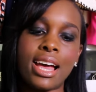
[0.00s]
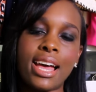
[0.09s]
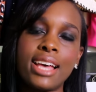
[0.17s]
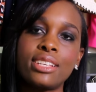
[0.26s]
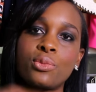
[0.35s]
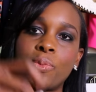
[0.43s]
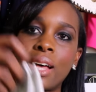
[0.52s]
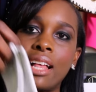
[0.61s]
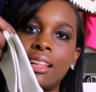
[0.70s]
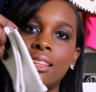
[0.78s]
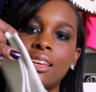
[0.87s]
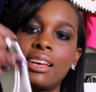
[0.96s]
as
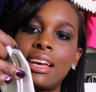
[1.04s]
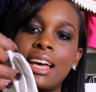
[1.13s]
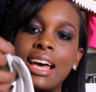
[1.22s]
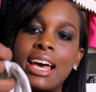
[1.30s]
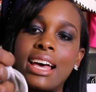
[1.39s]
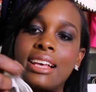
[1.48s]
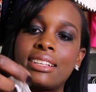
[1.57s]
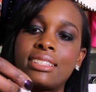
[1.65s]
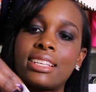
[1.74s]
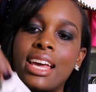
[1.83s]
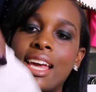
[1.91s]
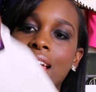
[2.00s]
well
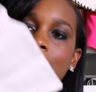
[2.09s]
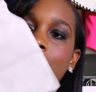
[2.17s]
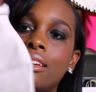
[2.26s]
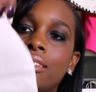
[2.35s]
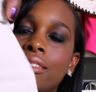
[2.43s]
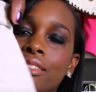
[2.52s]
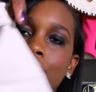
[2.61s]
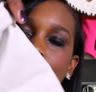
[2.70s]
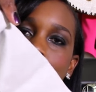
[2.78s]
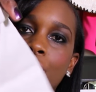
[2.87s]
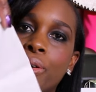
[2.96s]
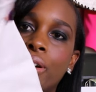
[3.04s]
as a
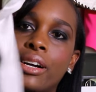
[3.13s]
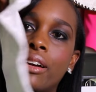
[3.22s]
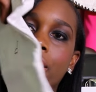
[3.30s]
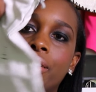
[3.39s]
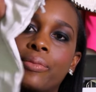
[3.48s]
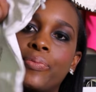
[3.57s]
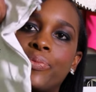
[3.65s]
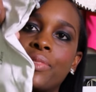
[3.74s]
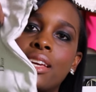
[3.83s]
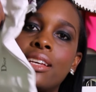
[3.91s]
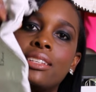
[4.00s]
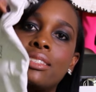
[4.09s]
Dior
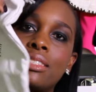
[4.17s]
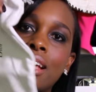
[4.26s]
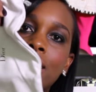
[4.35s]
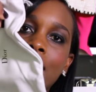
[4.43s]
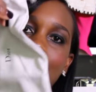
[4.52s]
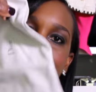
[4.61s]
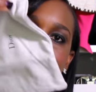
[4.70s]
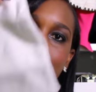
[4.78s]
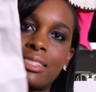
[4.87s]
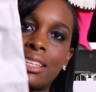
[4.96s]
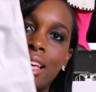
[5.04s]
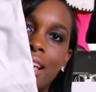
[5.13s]

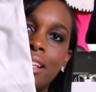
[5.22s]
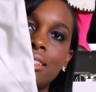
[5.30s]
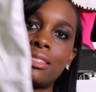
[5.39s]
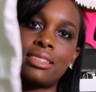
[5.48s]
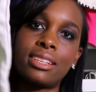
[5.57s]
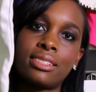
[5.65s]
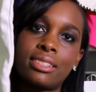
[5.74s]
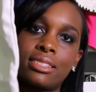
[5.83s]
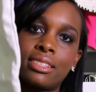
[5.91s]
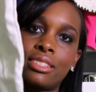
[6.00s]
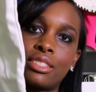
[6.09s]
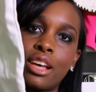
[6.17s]
sunglasses case. This
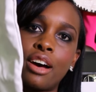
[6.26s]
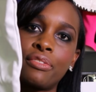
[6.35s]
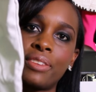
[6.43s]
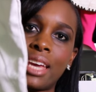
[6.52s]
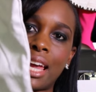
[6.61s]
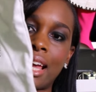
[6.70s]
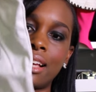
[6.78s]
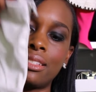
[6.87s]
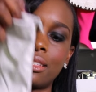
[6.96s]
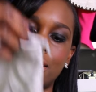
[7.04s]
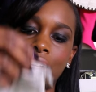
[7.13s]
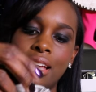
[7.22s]
is a soft
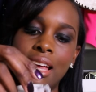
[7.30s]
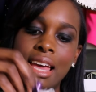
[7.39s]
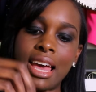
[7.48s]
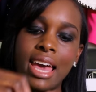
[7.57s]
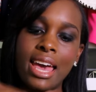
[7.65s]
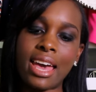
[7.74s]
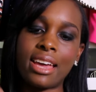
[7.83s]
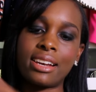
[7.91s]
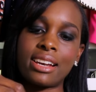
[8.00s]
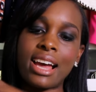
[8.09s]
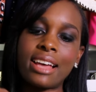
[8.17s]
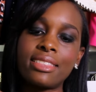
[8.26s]
case.
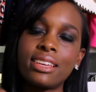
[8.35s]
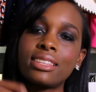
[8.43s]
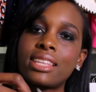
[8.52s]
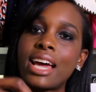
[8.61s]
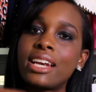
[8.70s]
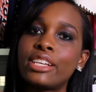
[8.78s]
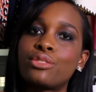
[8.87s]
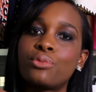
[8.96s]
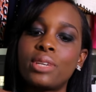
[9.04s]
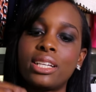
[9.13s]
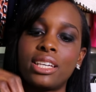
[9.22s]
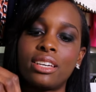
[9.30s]
And I think that is
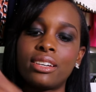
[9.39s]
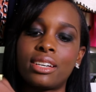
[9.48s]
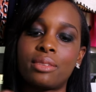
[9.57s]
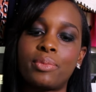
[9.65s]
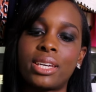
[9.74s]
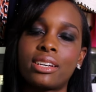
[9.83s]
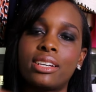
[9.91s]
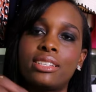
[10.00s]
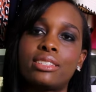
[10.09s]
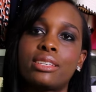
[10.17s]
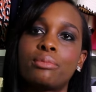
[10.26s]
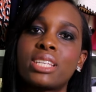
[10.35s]
really good
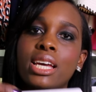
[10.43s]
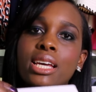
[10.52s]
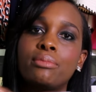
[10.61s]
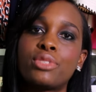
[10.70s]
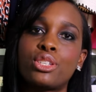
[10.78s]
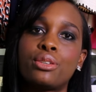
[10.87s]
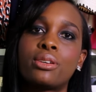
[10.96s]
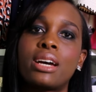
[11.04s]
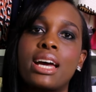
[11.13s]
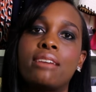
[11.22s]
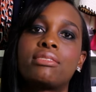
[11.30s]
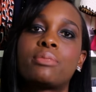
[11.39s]
because sometimes you don't
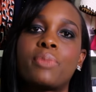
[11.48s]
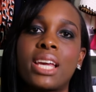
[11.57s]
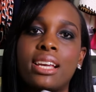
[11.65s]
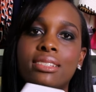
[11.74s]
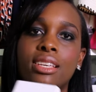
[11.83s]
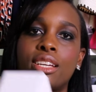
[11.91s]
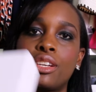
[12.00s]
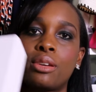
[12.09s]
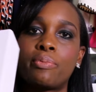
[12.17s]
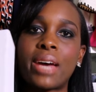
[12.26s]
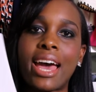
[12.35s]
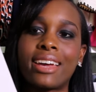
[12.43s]
have space in
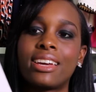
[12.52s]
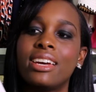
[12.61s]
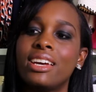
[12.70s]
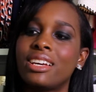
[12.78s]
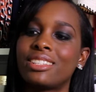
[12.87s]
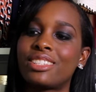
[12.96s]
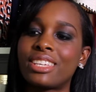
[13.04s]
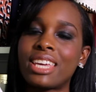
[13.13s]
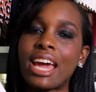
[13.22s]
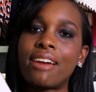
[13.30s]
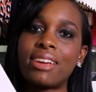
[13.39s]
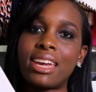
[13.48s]
your bag to
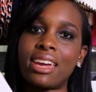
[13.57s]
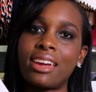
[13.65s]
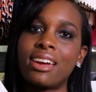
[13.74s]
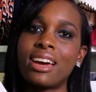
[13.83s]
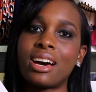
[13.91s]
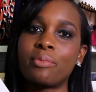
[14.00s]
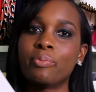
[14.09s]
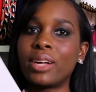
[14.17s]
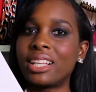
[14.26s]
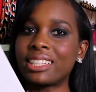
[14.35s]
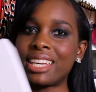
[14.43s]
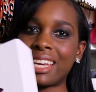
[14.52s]
carry a
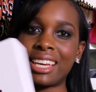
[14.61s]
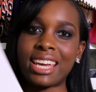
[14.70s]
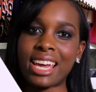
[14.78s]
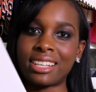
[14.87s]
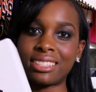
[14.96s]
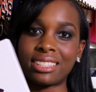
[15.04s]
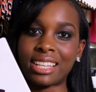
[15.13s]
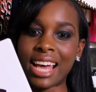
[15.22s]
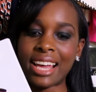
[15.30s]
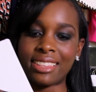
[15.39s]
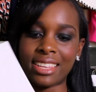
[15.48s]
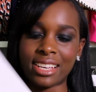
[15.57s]
bulky case
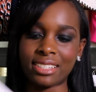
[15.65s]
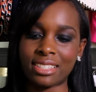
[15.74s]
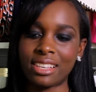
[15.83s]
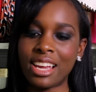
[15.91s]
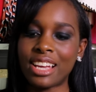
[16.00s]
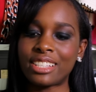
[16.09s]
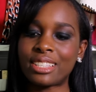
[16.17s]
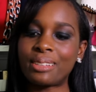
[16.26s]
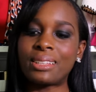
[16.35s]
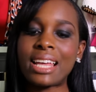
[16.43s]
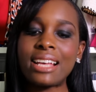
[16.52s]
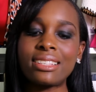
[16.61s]
like this.
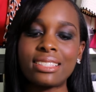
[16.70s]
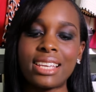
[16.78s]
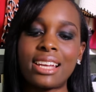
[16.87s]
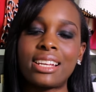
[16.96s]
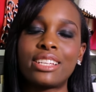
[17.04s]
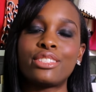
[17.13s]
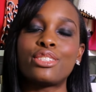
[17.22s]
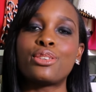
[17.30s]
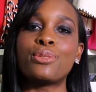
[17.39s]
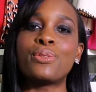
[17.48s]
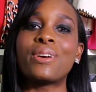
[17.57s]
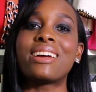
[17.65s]
So let's get
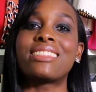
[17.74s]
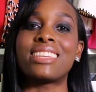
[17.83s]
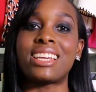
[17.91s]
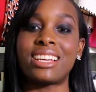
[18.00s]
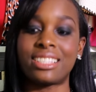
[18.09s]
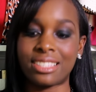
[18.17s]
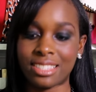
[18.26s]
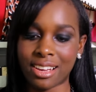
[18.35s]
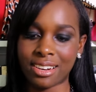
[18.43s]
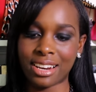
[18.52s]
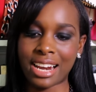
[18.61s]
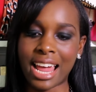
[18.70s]
into the
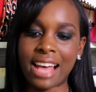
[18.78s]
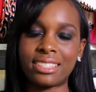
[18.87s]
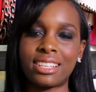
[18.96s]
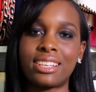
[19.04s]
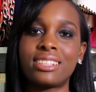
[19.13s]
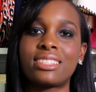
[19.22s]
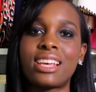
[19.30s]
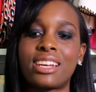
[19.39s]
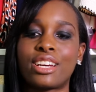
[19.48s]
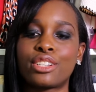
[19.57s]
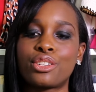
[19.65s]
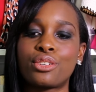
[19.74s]
sunglasses
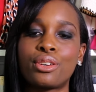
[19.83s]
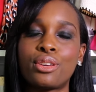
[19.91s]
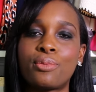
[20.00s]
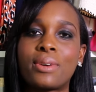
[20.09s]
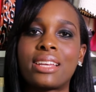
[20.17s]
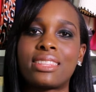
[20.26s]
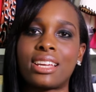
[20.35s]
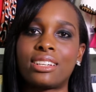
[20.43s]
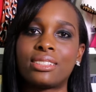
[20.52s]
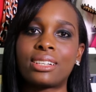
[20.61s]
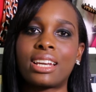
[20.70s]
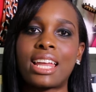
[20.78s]
and I'll show you what they
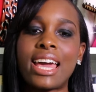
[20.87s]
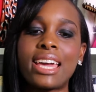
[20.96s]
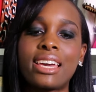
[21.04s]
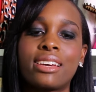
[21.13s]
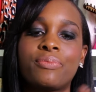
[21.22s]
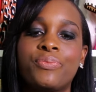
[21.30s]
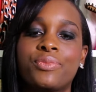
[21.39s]
look like.